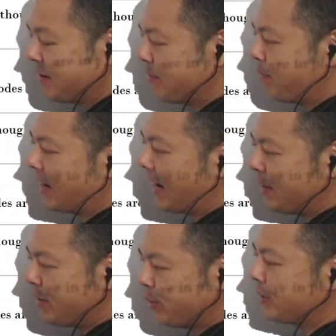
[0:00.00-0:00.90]
But I
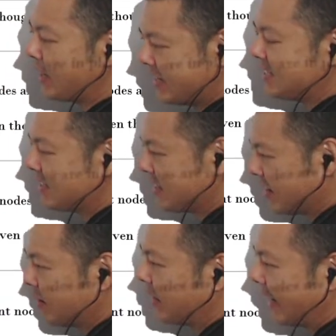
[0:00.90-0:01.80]
know that this is a
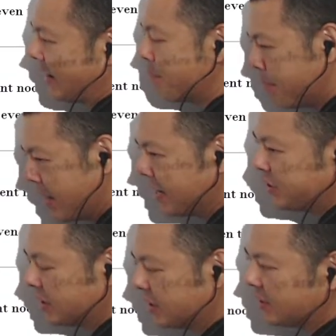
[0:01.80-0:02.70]

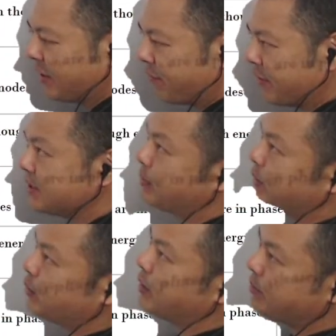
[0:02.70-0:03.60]
major difference
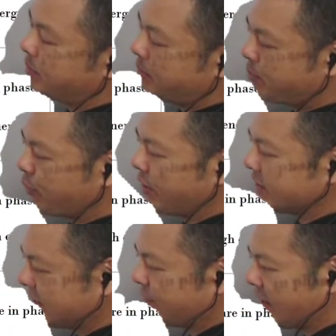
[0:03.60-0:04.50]
between
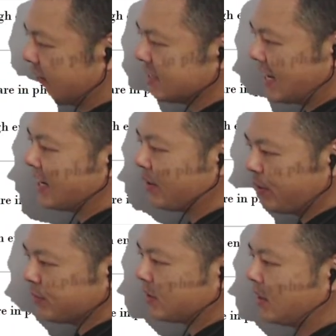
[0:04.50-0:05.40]
progressive and standing
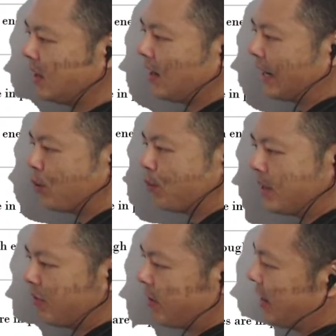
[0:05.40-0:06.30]
waves. Like to me,
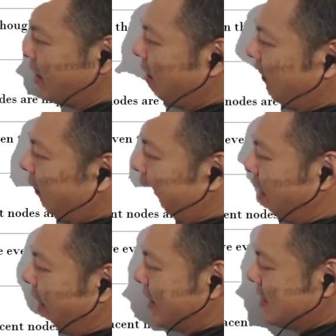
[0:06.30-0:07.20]
right?
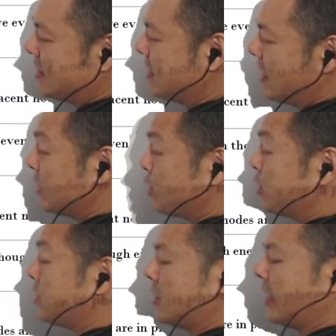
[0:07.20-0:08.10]
Like this thing is
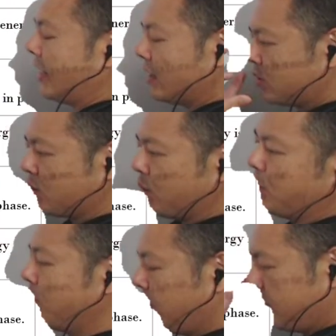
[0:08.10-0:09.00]
like so